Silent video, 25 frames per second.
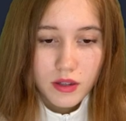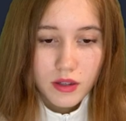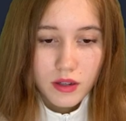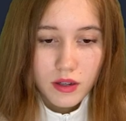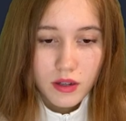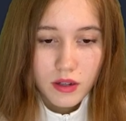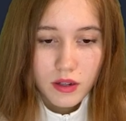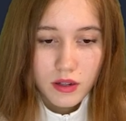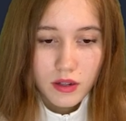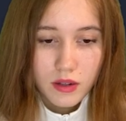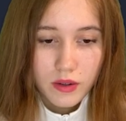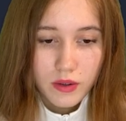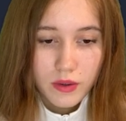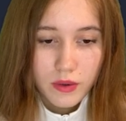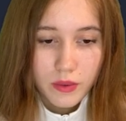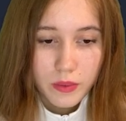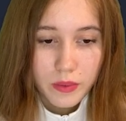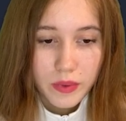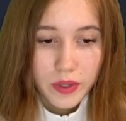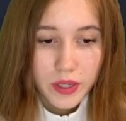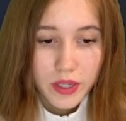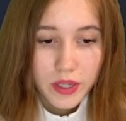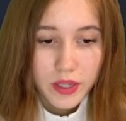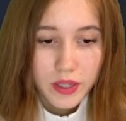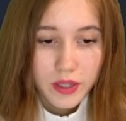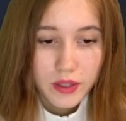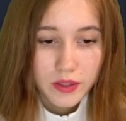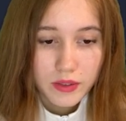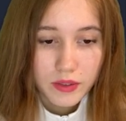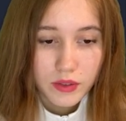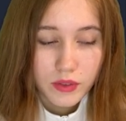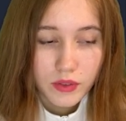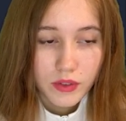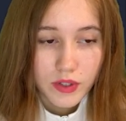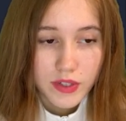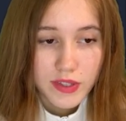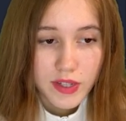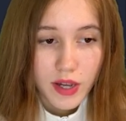Uh, we
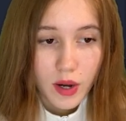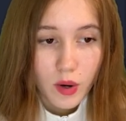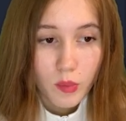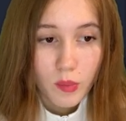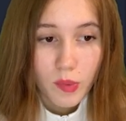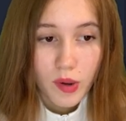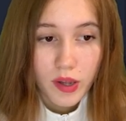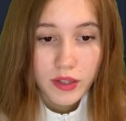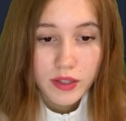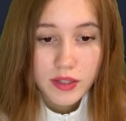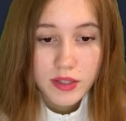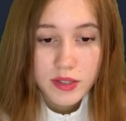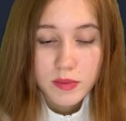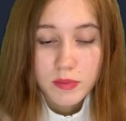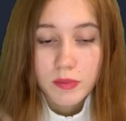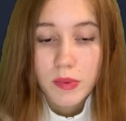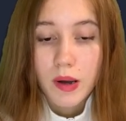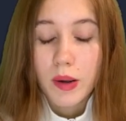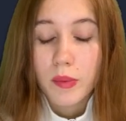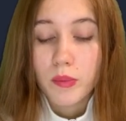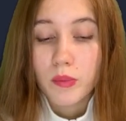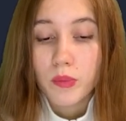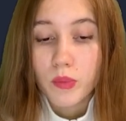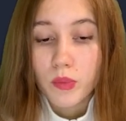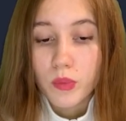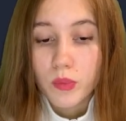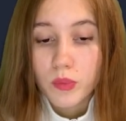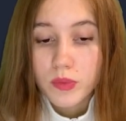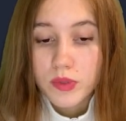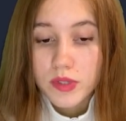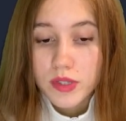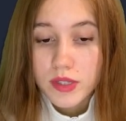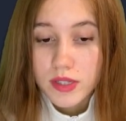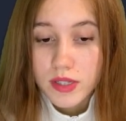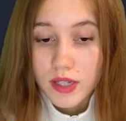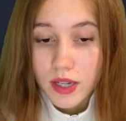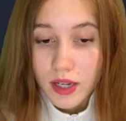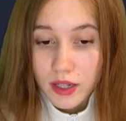increased our balance by
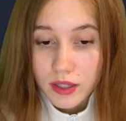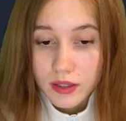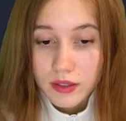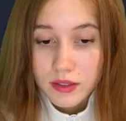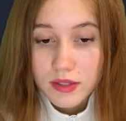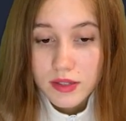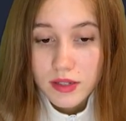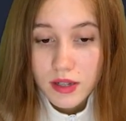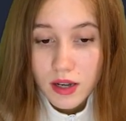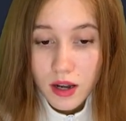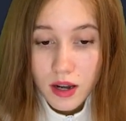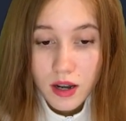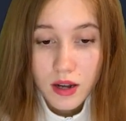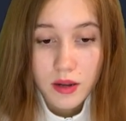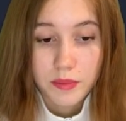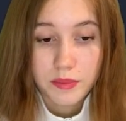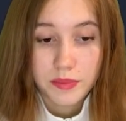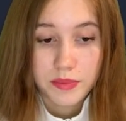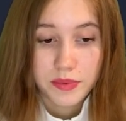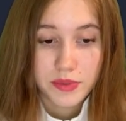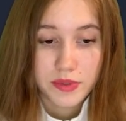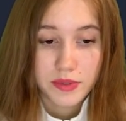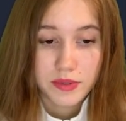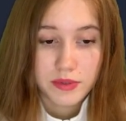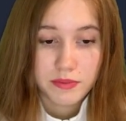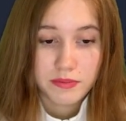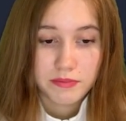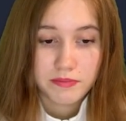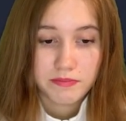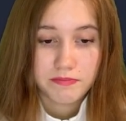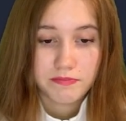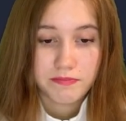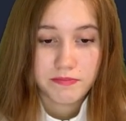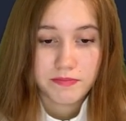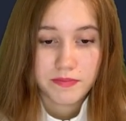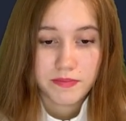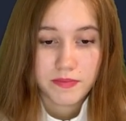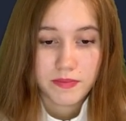10 times
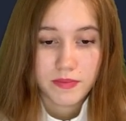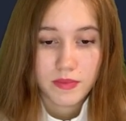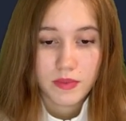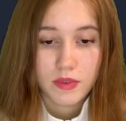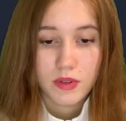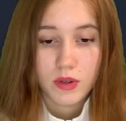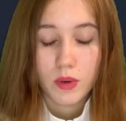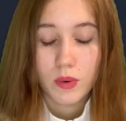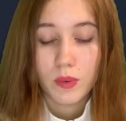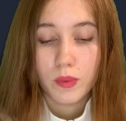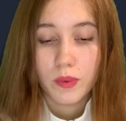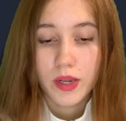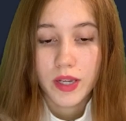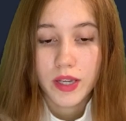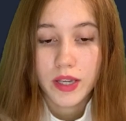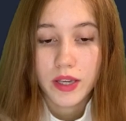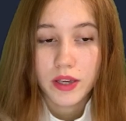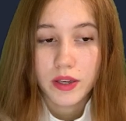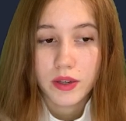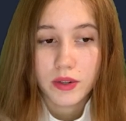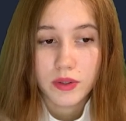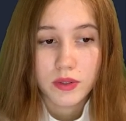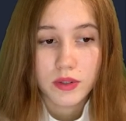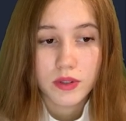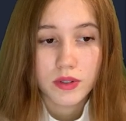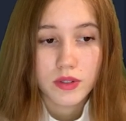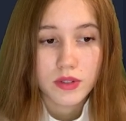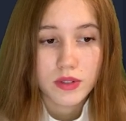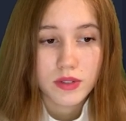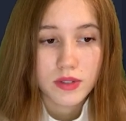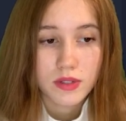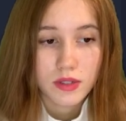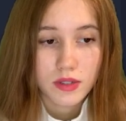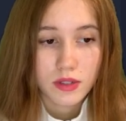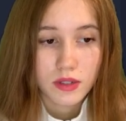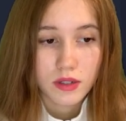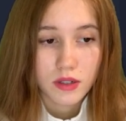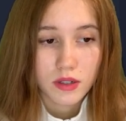we
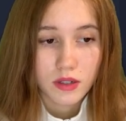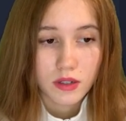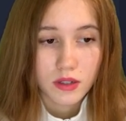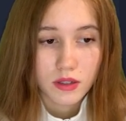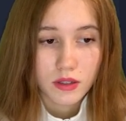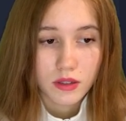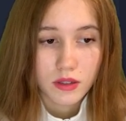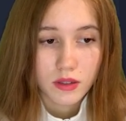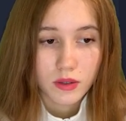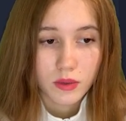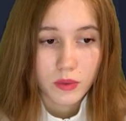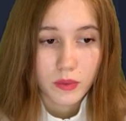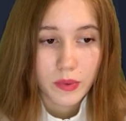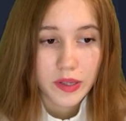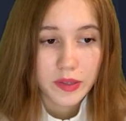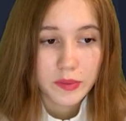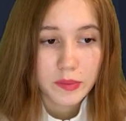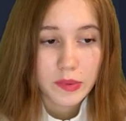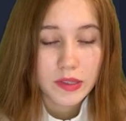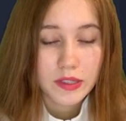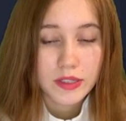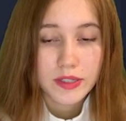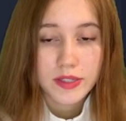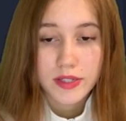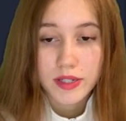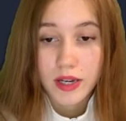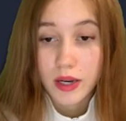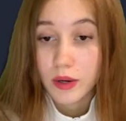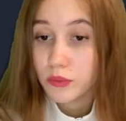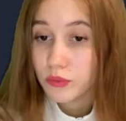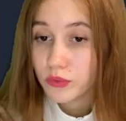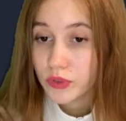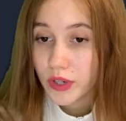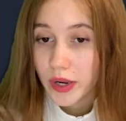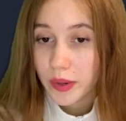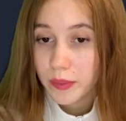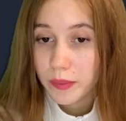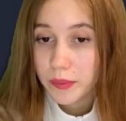used uh, one minute time
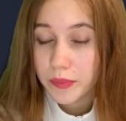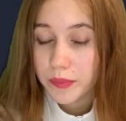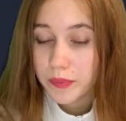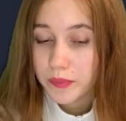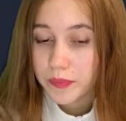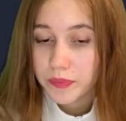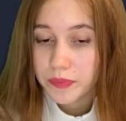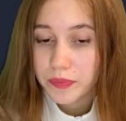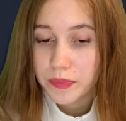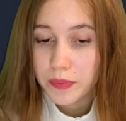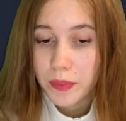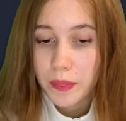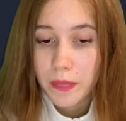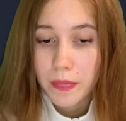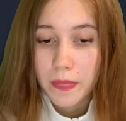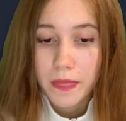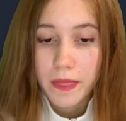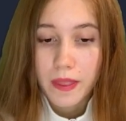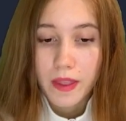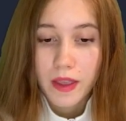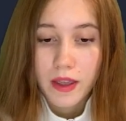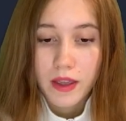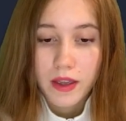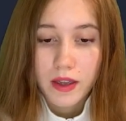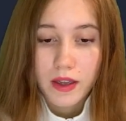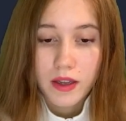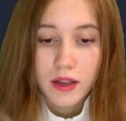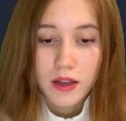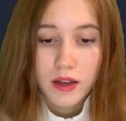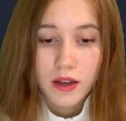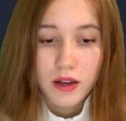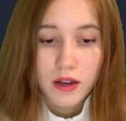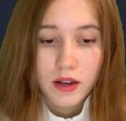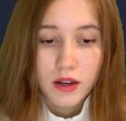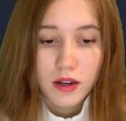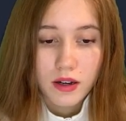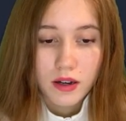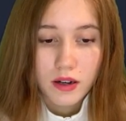frame
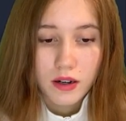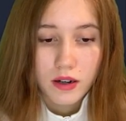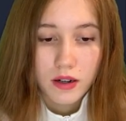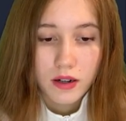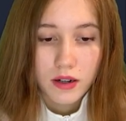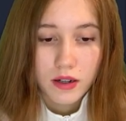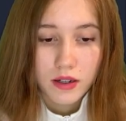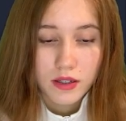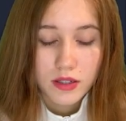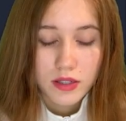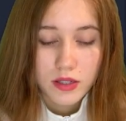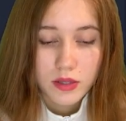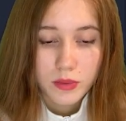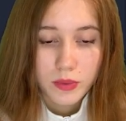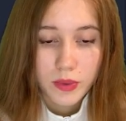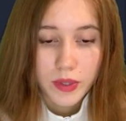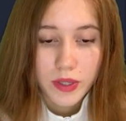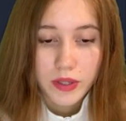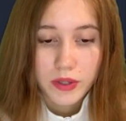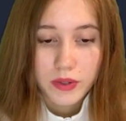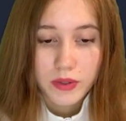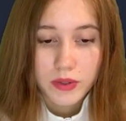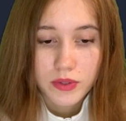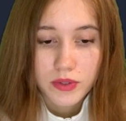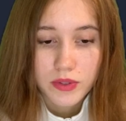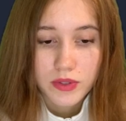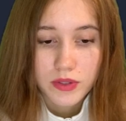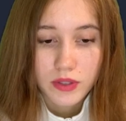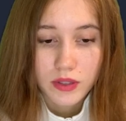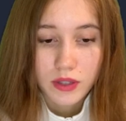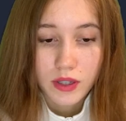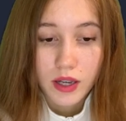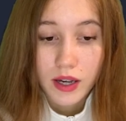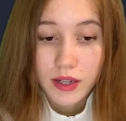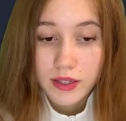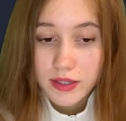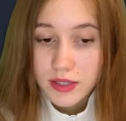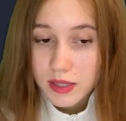and we used
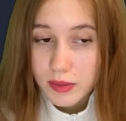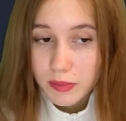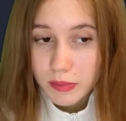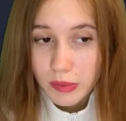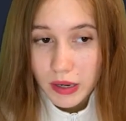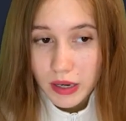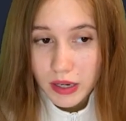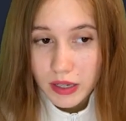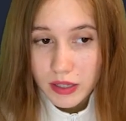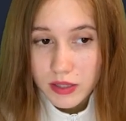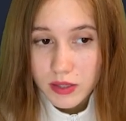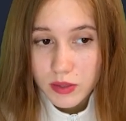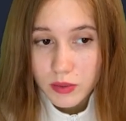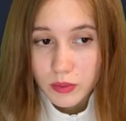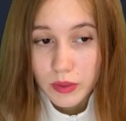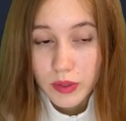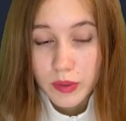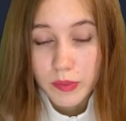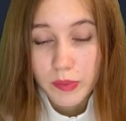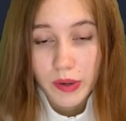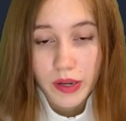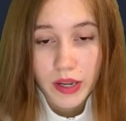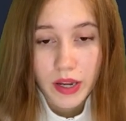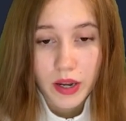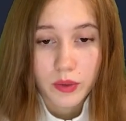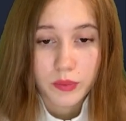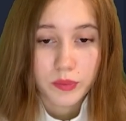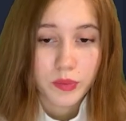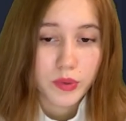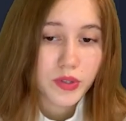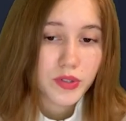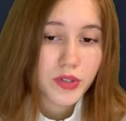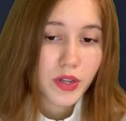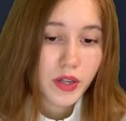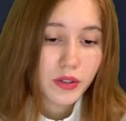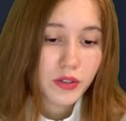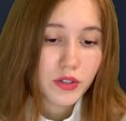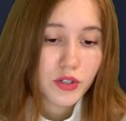Gansipass with payout
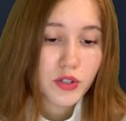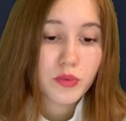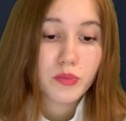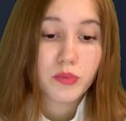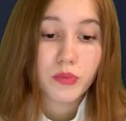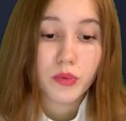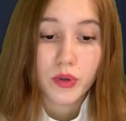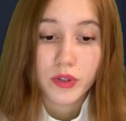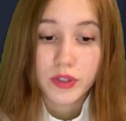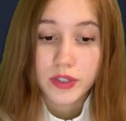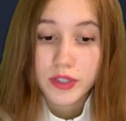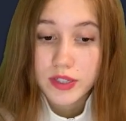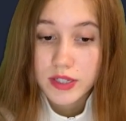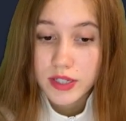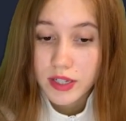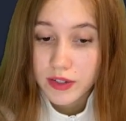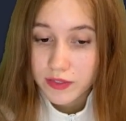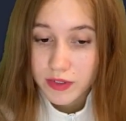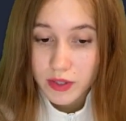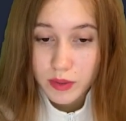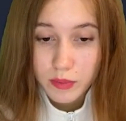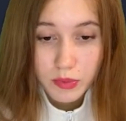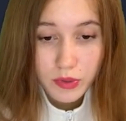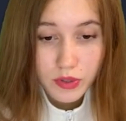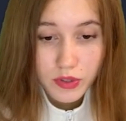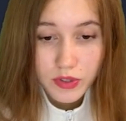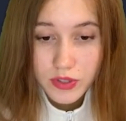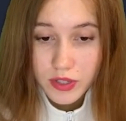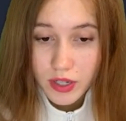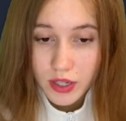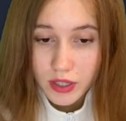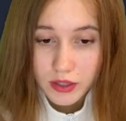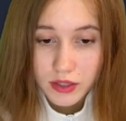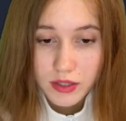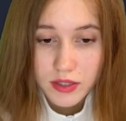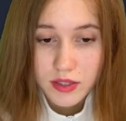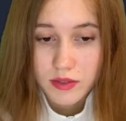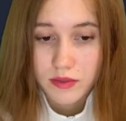percentage more than
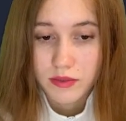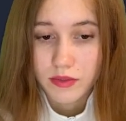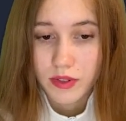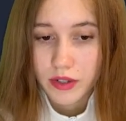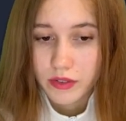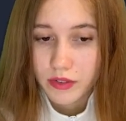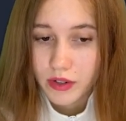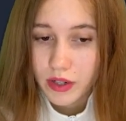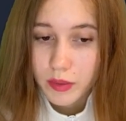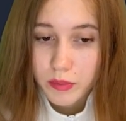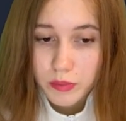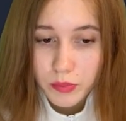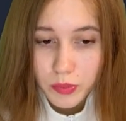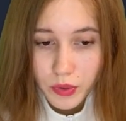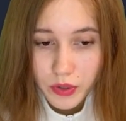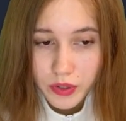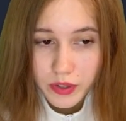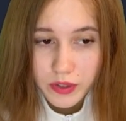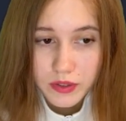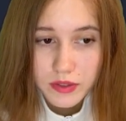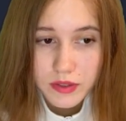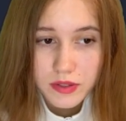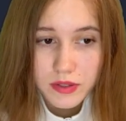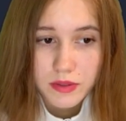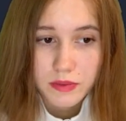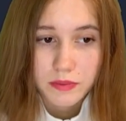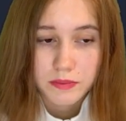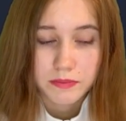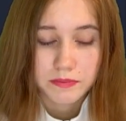70%, it's very important.